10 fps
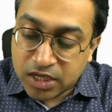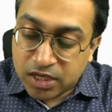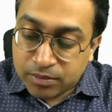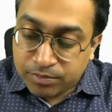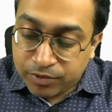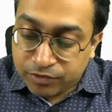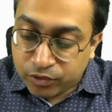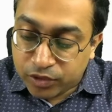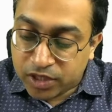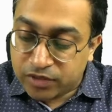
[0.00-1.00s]
before
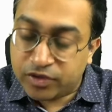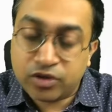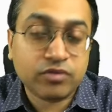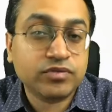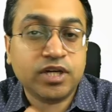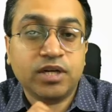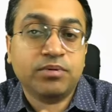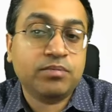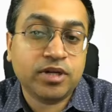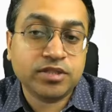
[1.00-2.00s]
giving off the deeper branches.